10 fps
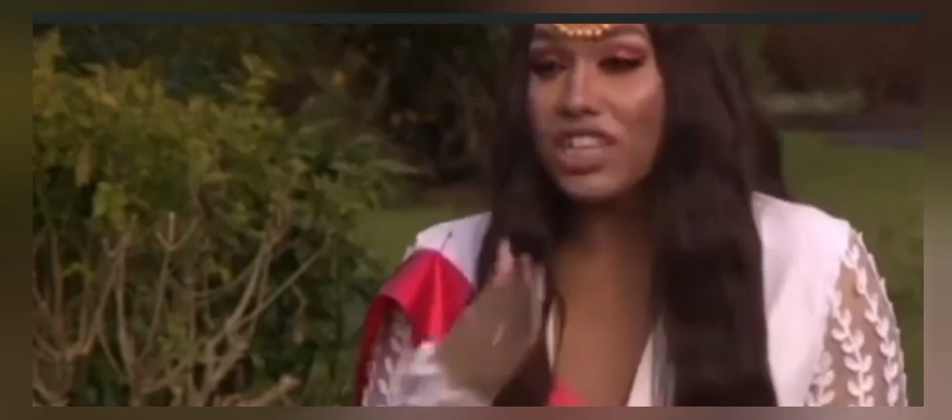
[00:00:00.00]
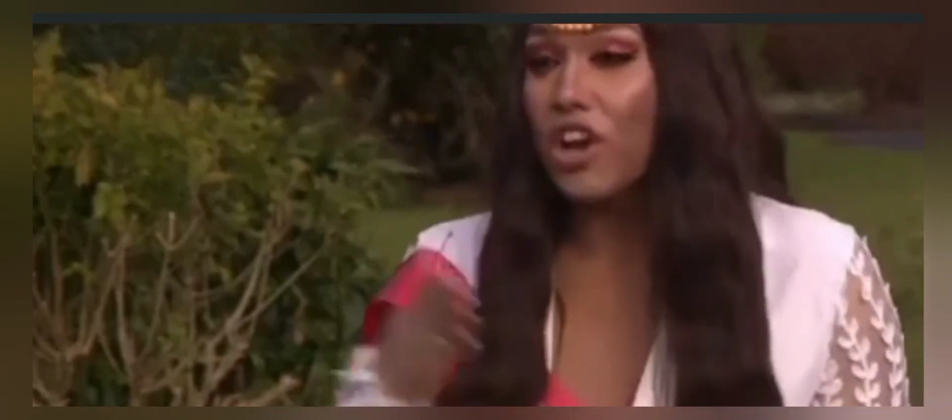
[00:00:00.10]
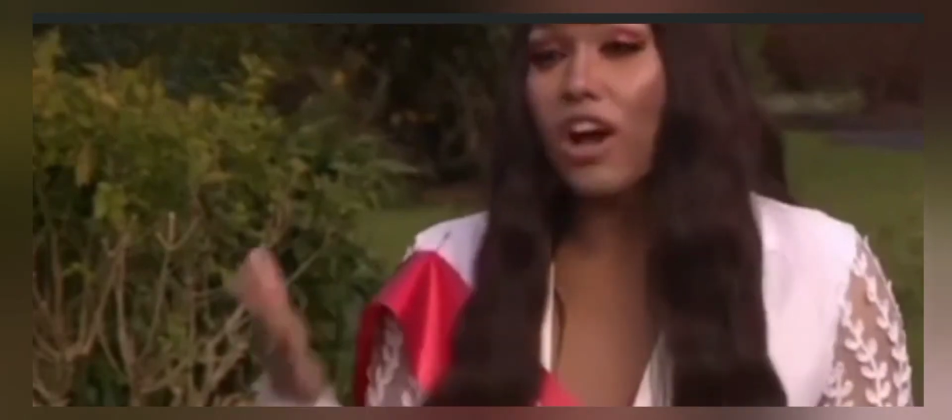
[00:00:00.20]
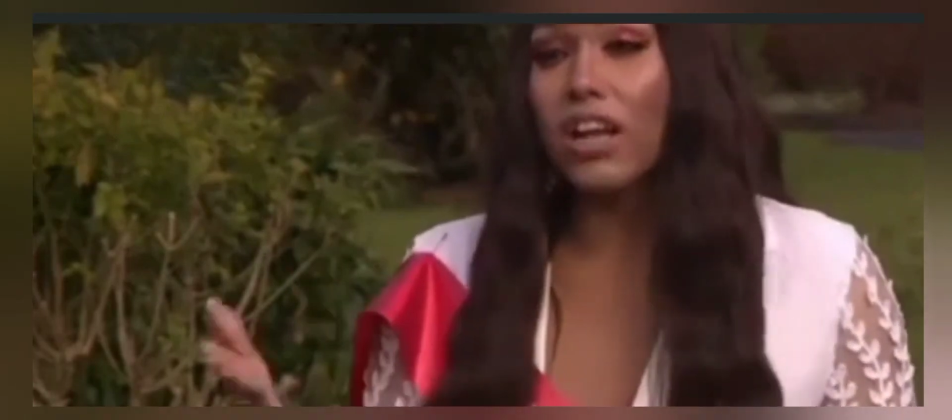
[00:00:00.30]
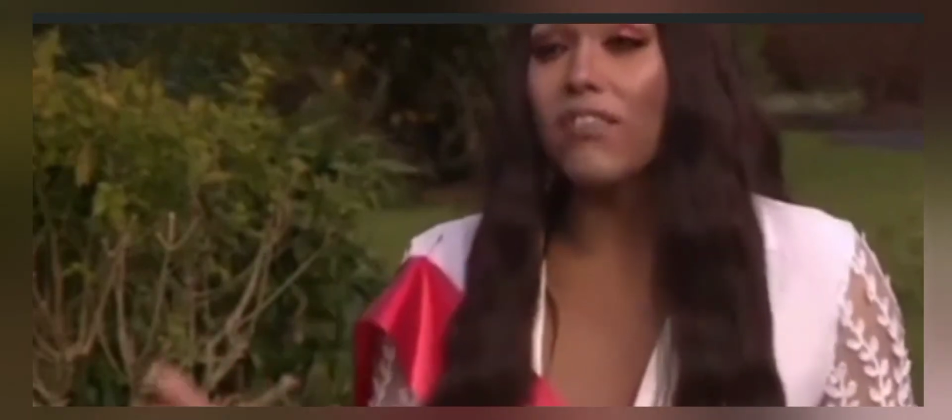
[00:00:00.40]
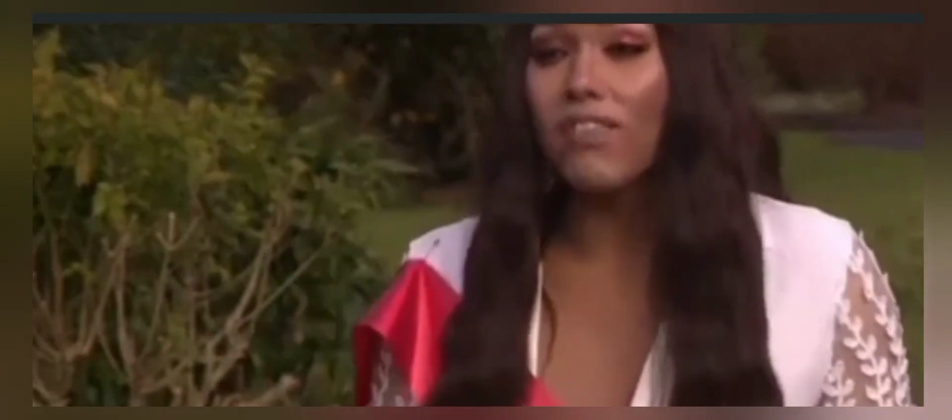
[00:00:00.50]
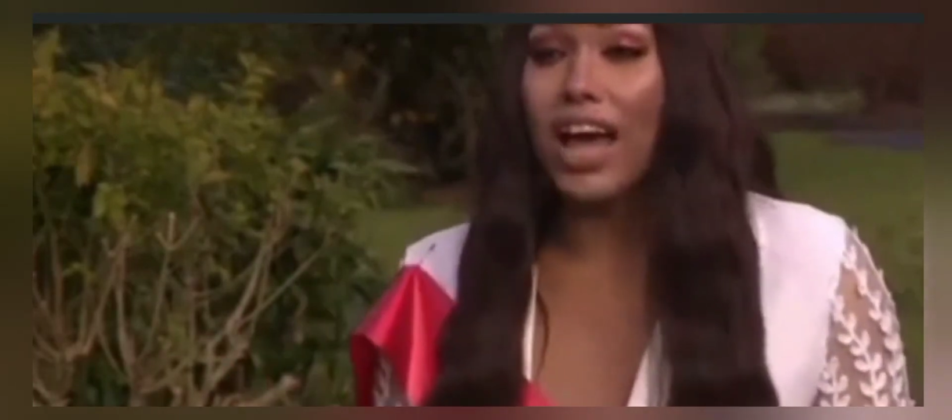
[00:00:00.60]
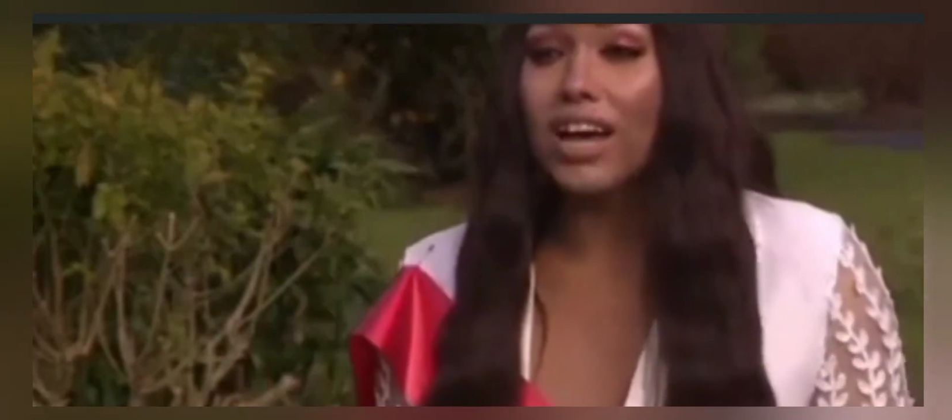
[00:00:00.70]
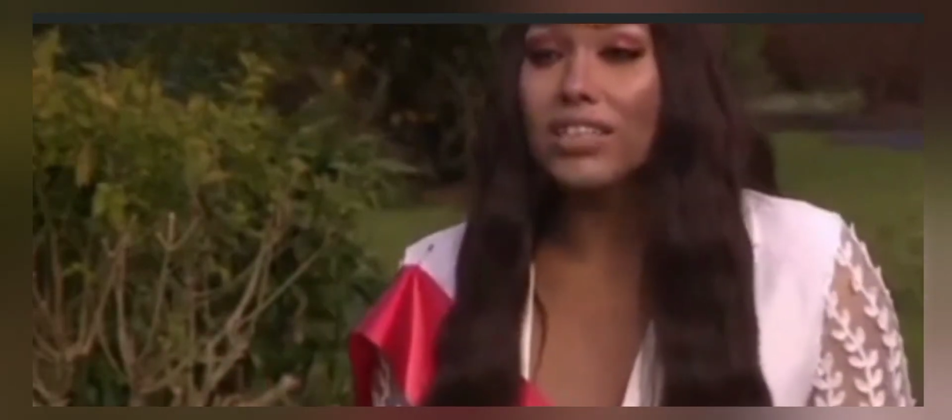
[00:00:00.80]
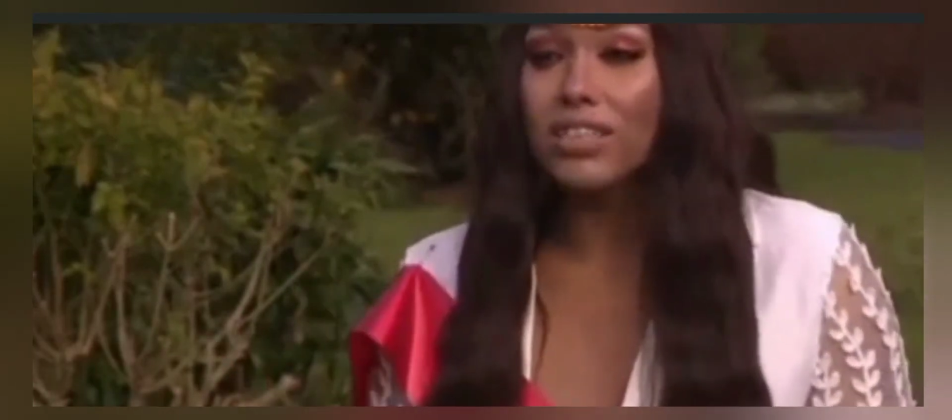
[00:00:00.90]
knock-on
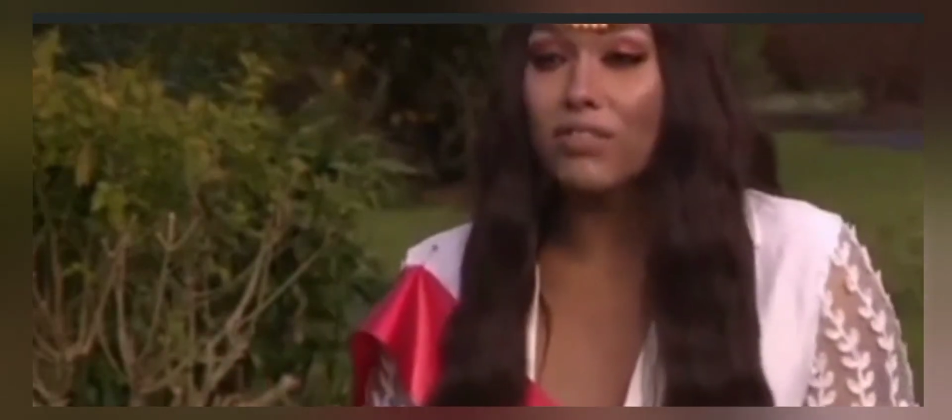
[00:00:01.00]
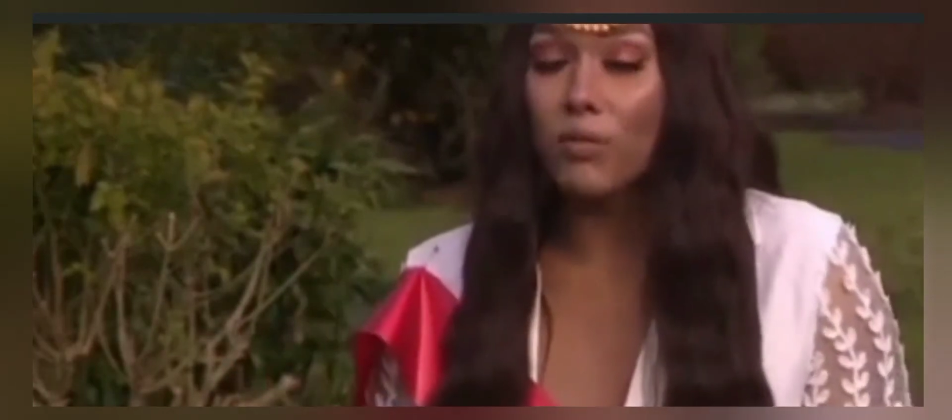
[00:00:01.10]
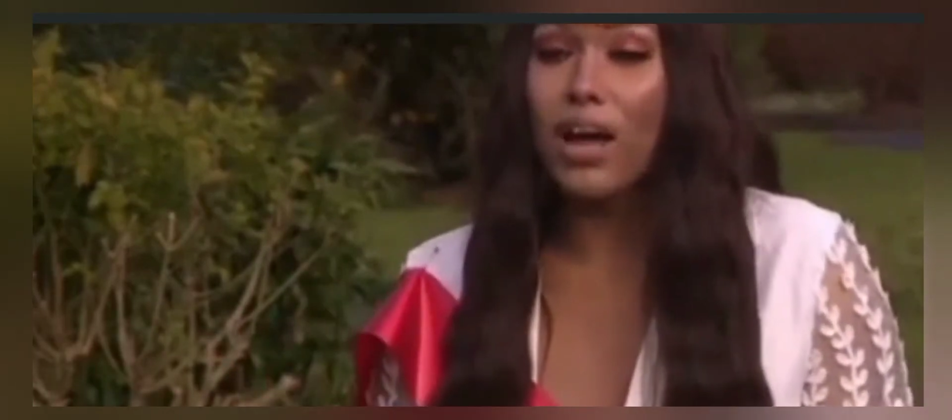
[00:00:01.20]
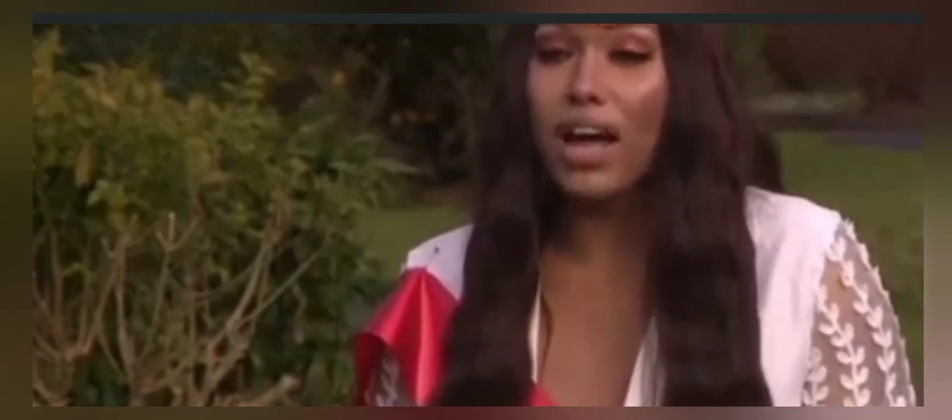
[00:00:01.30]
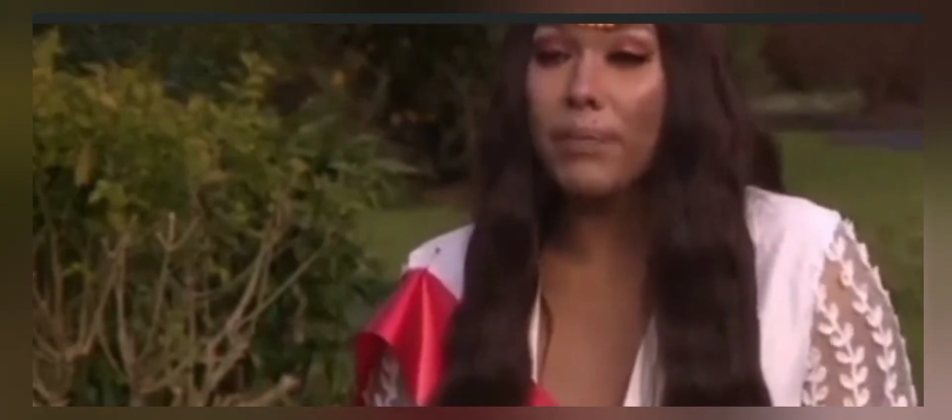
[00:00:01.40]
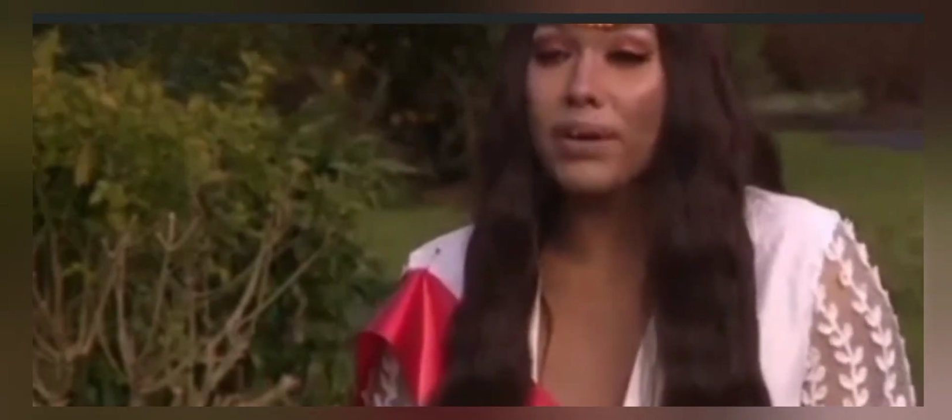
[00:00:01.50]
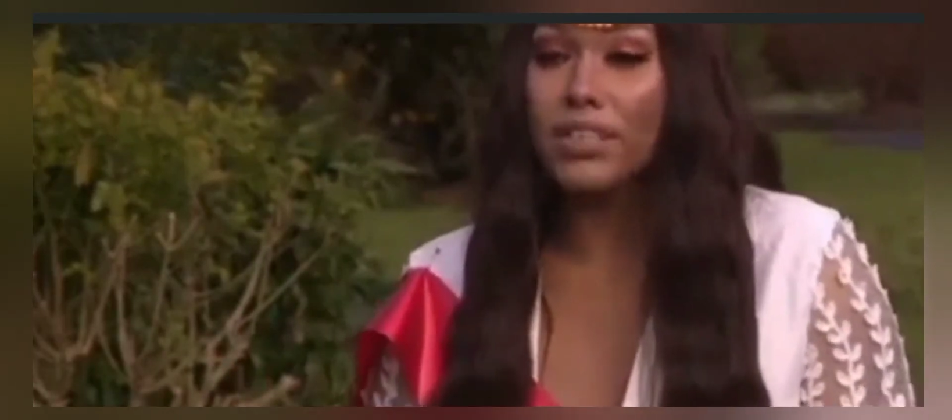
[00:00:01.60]
effect from what happened.